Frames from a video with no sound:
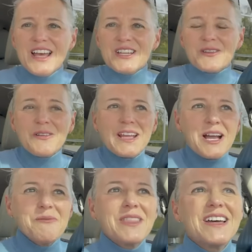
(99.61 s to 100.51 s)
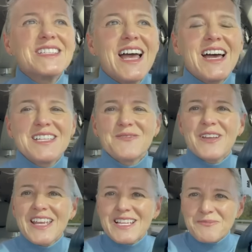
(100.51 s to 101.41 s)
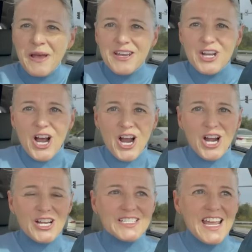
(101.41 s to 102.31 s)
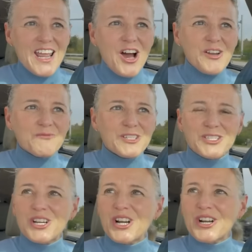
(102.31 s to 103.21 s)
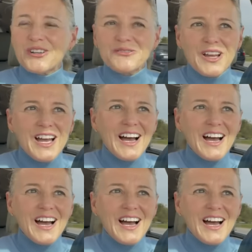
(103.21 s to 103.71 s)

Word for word: So anyway, come with us as we spend our day on reserve,